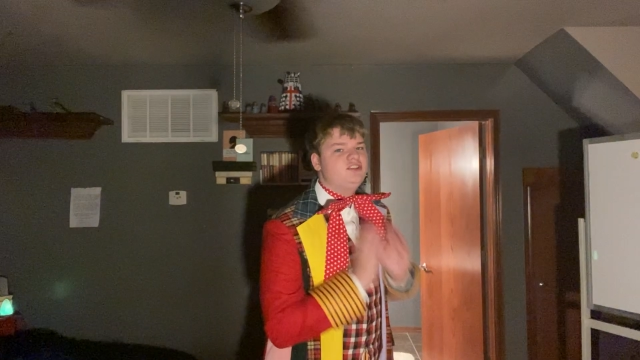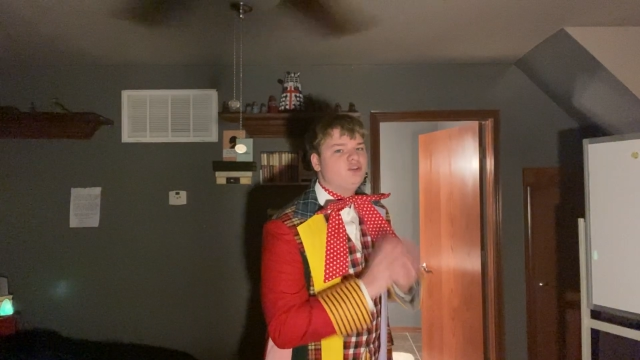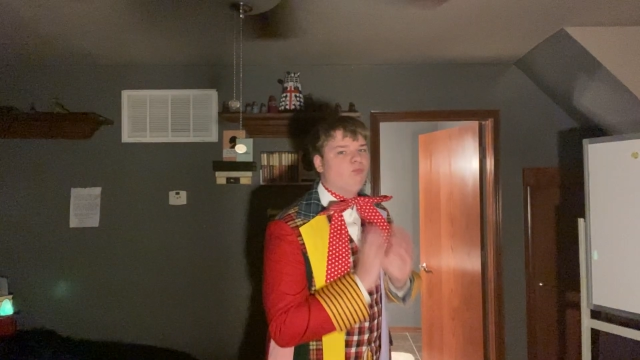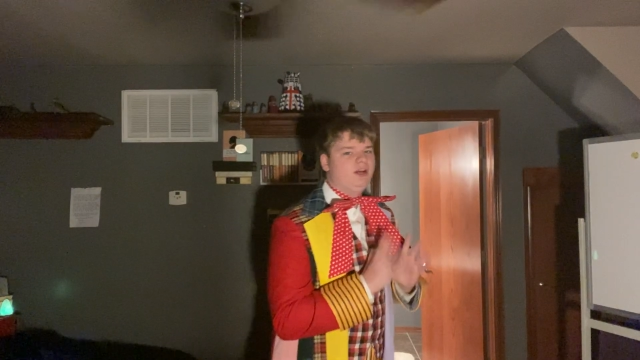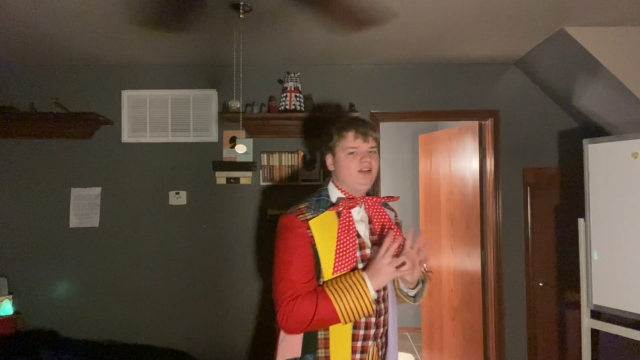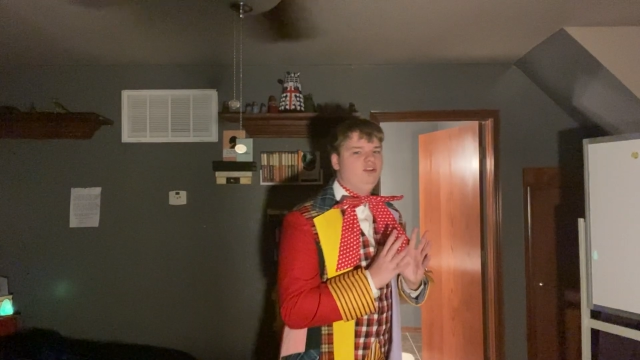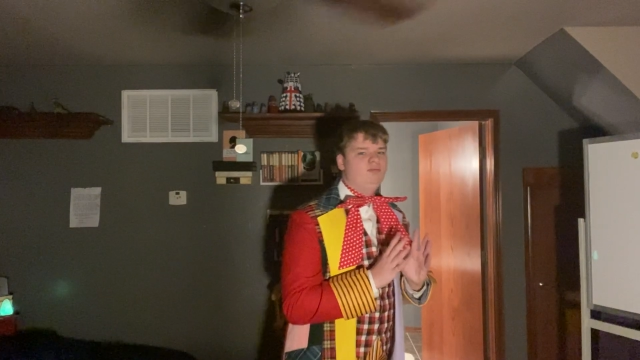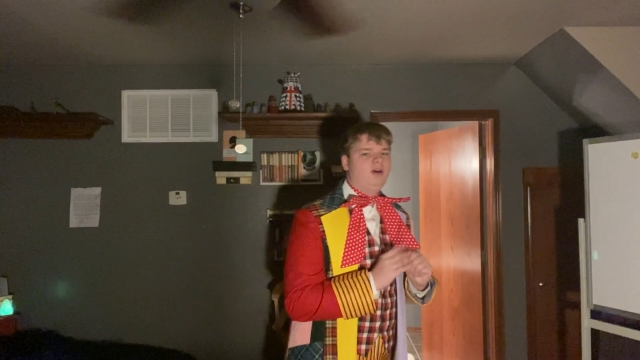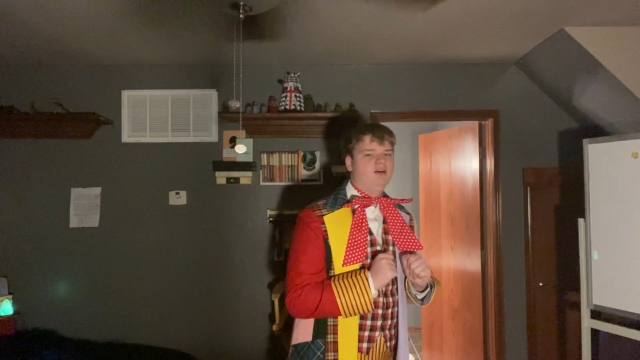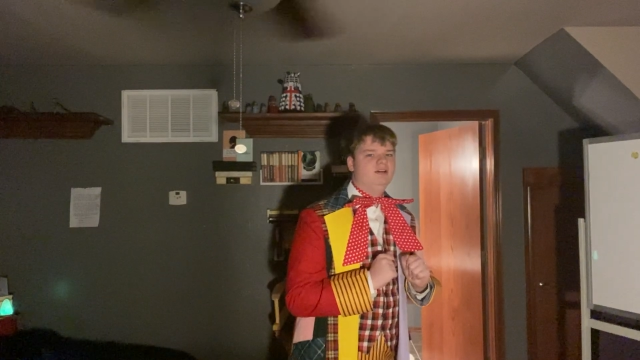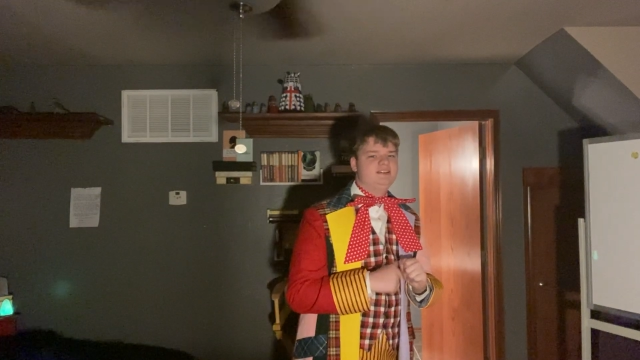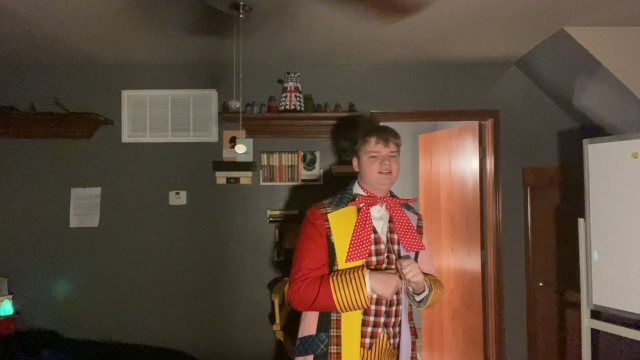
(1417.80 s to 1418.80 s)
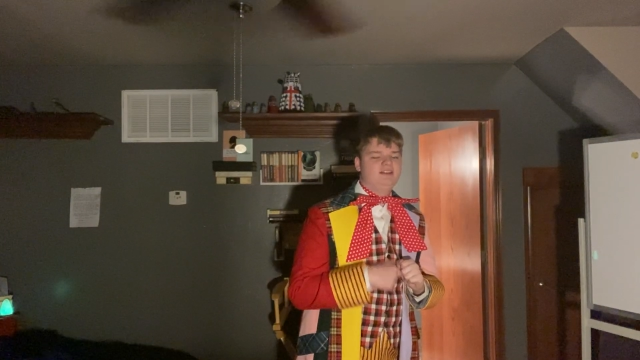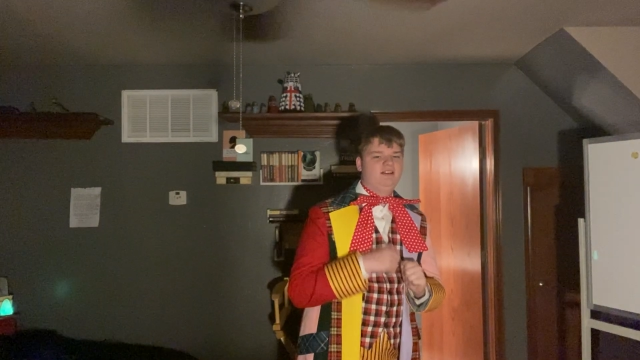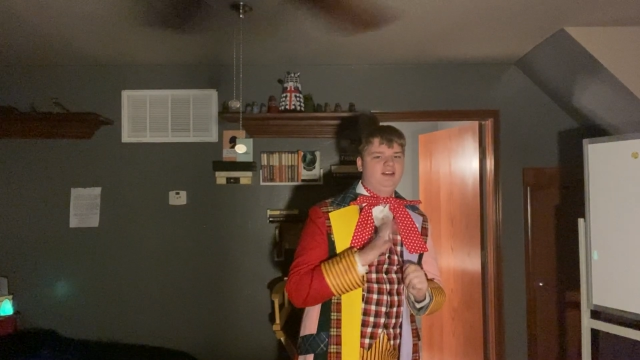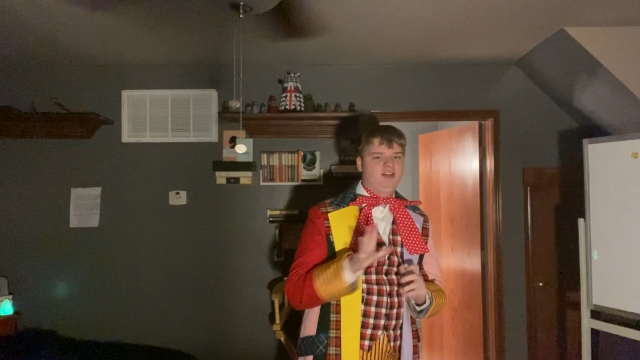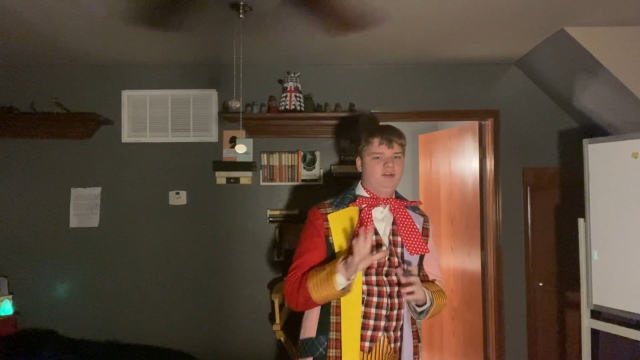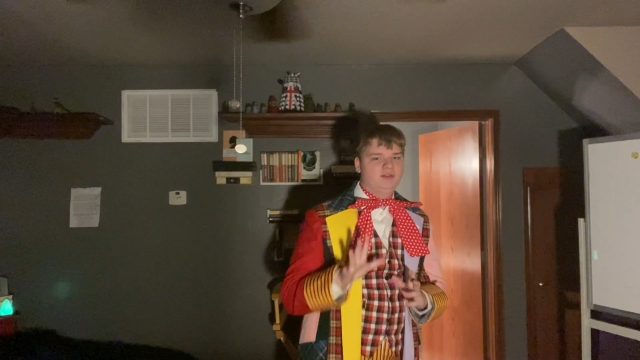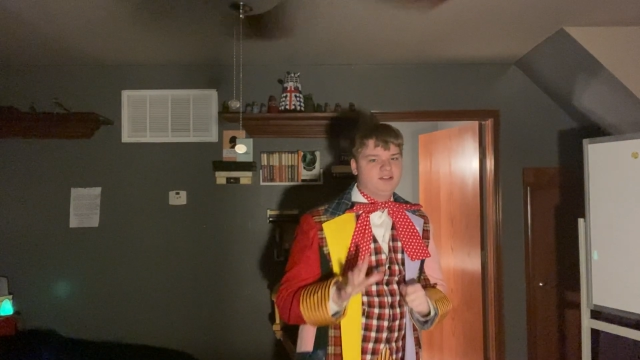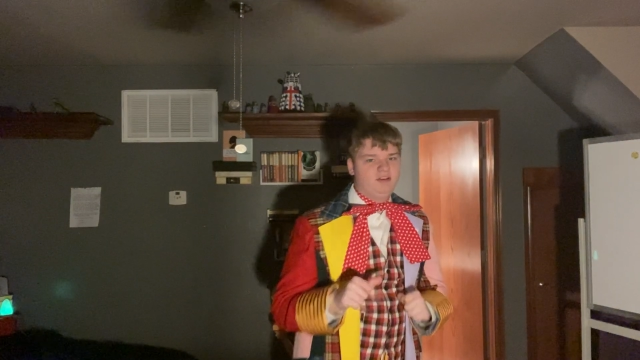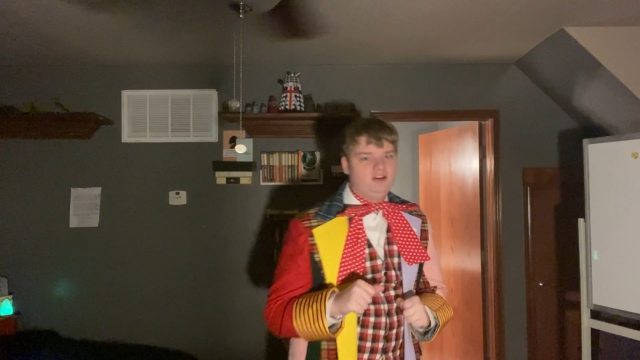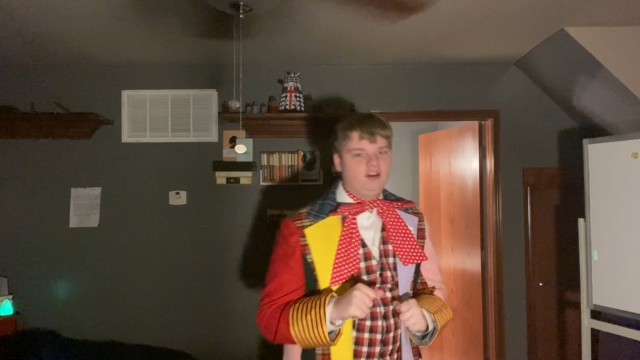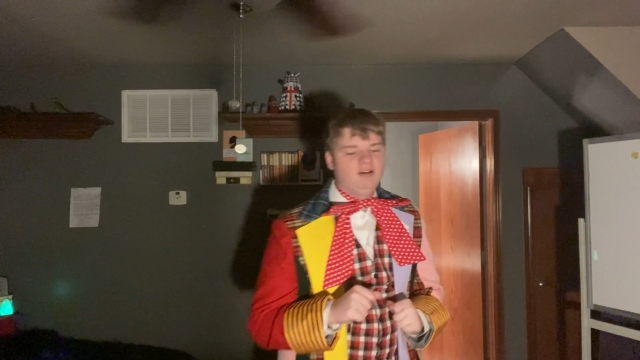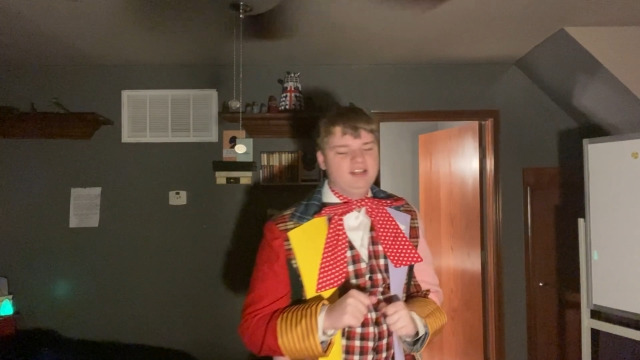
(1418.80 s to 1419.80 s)
the one Lupari sent down to deal with the
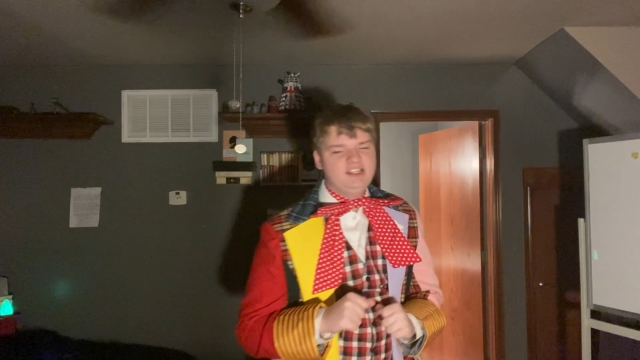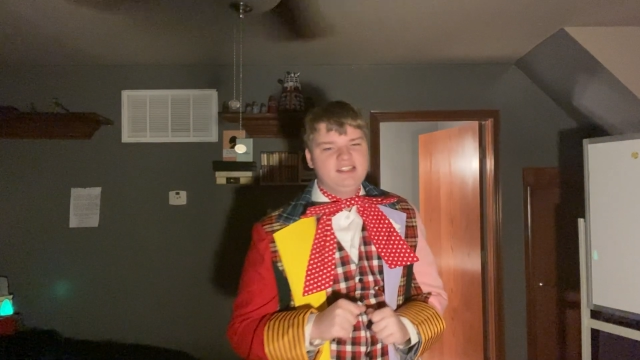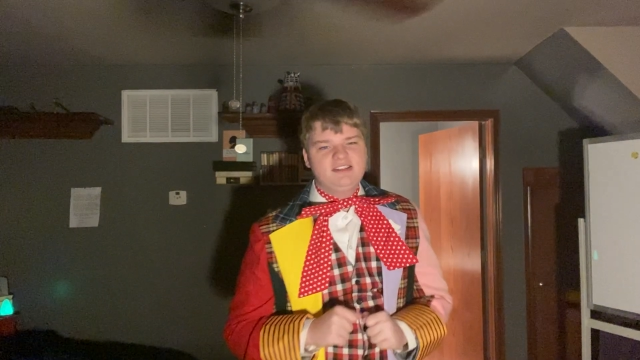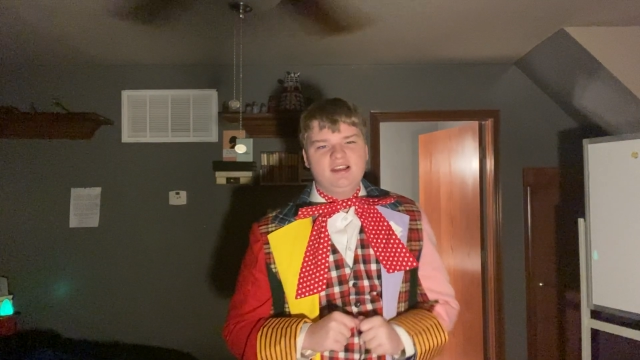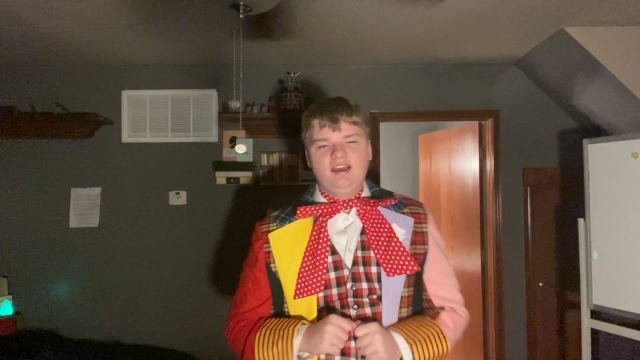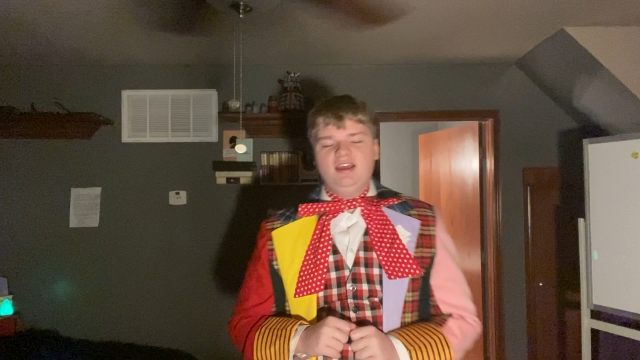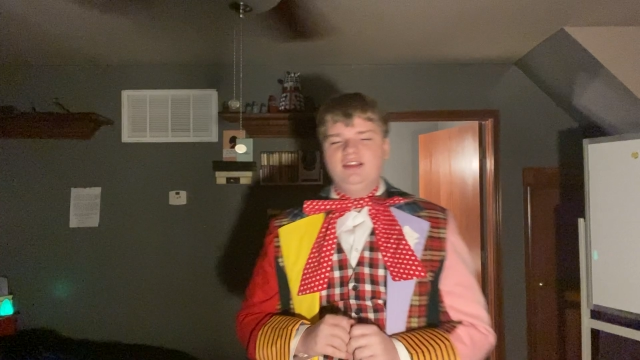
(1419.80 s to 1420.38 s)
Sontarans.